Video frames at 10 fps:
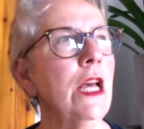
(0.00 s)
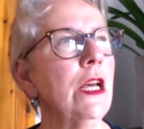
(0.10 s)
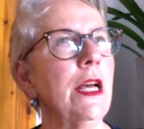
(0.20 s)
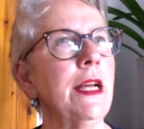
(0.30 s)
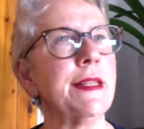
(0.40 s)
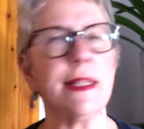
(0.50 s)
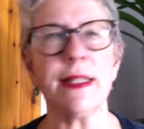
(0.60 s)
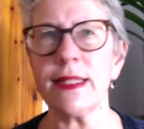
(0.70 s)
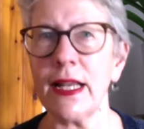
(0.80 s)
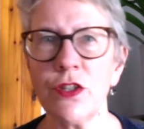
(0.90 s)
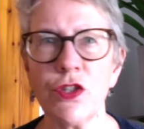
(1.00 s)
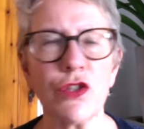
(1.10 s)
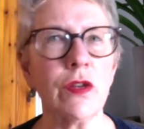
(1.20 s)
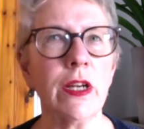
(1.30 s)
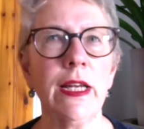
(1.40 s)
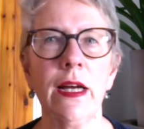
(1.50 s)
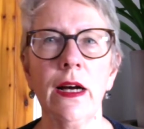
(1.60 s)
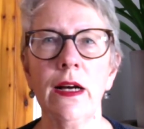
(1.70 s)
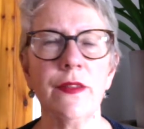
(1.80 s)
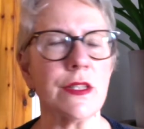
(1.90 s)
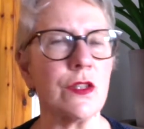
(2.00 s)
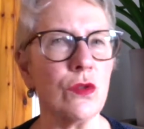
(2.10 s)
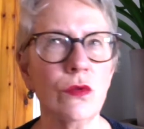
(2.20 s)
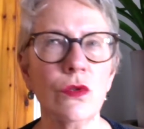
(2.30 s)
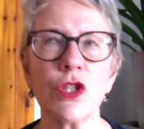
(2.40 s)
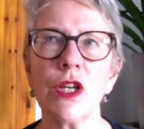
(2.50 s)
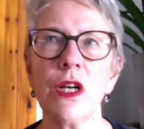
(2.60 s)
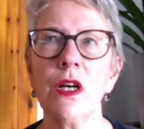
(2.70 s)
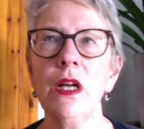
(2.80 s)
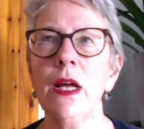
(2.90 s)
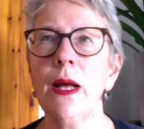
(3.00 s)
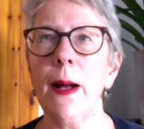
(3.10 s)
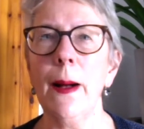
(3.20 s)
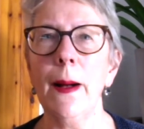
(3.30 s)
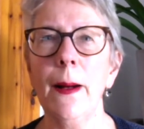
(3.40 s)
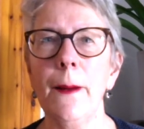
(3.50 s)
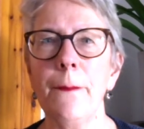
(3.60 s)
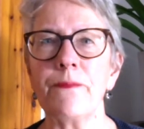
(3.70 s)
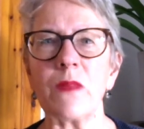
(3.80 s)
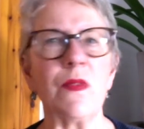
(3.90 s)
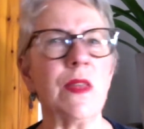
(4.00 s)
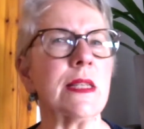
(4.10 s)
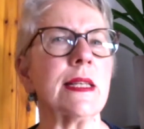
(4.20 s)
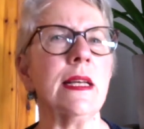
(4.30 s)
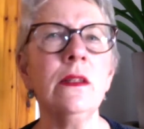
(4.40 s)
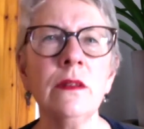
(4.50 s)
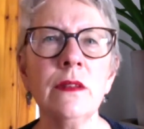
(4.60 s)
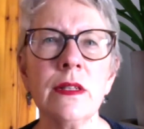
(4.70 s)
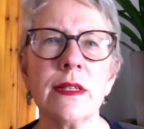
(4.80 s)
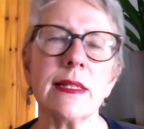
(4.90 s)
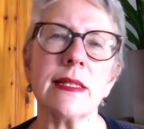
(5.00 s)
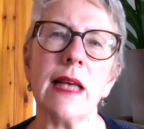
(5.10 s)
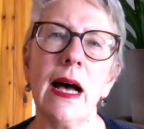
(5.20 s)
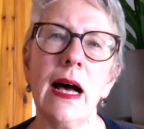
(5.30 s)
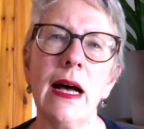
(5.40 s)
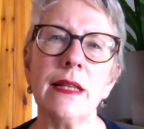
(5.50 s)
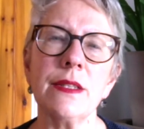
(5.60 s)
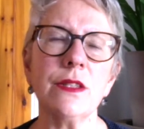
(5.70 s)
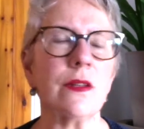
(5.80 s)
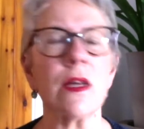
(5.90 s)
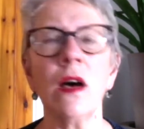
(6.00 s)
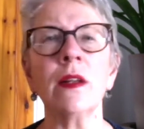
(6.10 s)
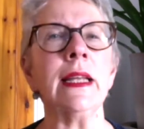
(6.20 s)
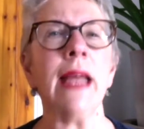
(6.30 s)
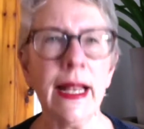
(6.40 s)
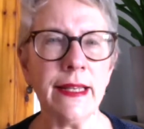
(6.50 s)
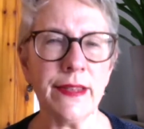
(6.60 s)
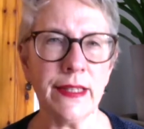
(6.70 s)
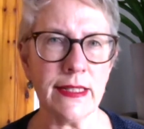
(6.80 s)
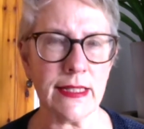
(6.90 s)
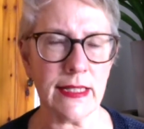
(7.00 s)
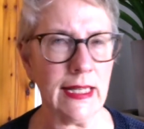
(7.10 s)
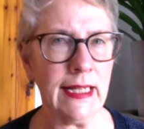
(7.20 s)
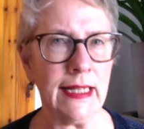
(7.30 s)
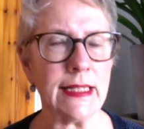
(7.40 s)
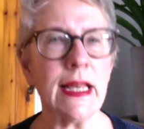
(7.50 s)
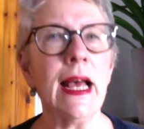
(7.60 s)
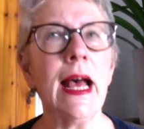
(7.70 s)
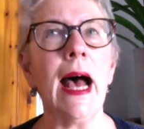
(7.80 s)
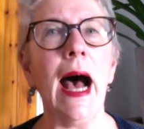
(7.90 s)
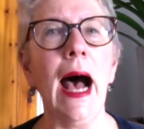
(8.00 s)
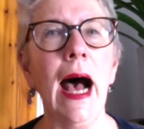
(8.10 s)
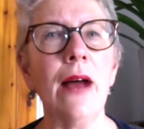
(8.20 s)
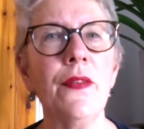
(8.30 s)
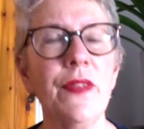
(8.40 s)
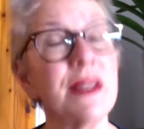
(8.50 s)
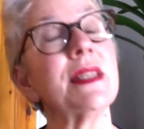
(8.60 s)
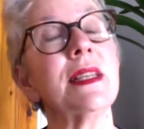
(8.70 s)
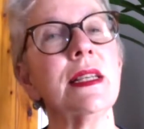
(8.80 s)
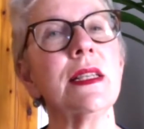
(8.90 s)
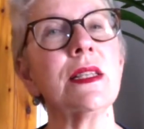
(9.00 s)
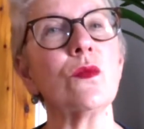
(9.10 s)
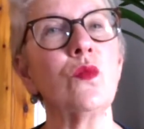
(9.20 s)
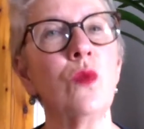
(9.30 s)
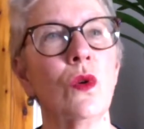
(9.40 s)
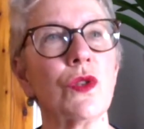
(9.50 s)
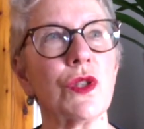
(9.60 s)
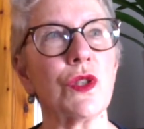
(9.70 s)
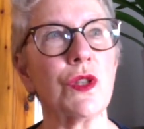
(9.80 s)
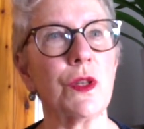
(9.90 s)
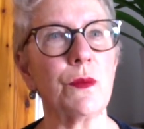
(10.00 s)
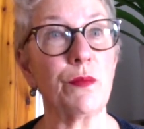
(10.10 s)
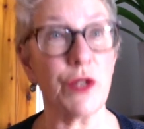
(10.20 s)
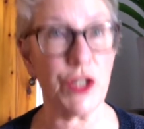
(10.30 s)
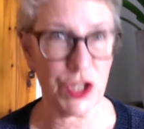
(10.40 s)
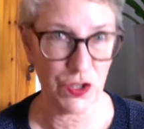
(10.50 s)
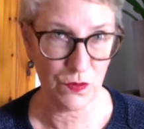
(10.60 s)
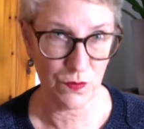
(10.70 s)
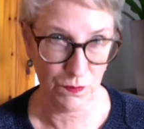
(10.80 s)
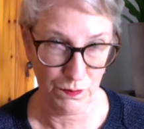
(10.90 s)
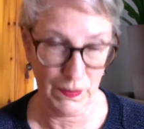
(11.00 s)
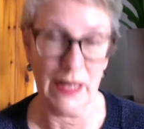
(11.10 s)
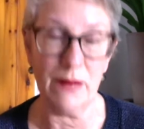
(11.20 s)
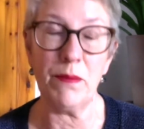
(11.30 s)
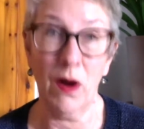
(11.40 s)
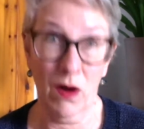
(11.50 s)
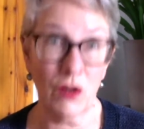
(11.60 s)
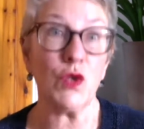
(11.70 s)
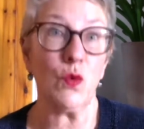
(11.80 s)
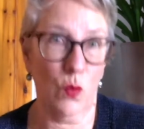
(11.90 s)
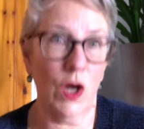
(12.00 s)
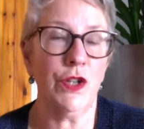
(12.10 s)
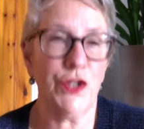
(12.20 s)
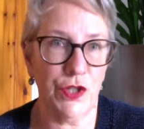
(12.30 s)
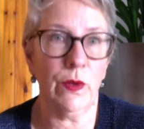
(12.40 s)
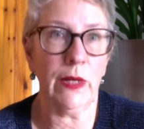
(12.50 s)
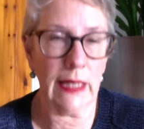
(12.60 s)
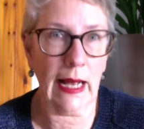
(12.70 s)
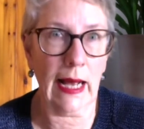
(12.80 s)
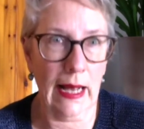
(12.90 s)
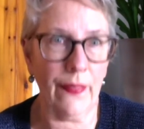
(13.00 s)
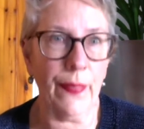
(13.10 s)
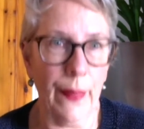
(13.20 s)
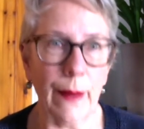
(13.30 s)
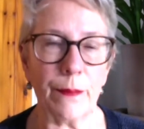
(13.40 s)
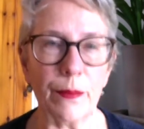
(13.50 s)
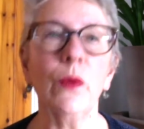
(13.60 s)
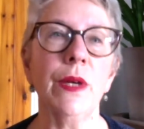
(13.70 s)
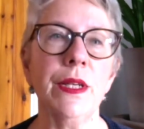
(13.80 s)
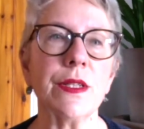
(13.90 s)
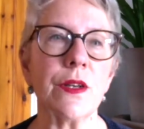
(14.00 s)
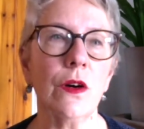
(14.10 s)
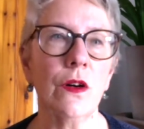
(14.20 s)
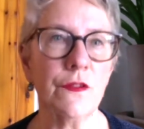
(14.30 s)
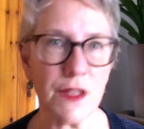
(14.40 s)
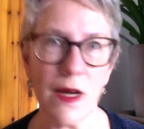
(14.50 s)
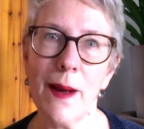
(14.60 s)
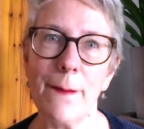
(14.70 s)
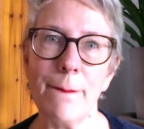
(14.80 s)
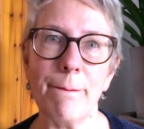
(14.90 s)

It's insanitary, uh, there's torture, um, there's illness, and you know, there's hardly anything to eat. And this is what the British in part were doing at that point of time.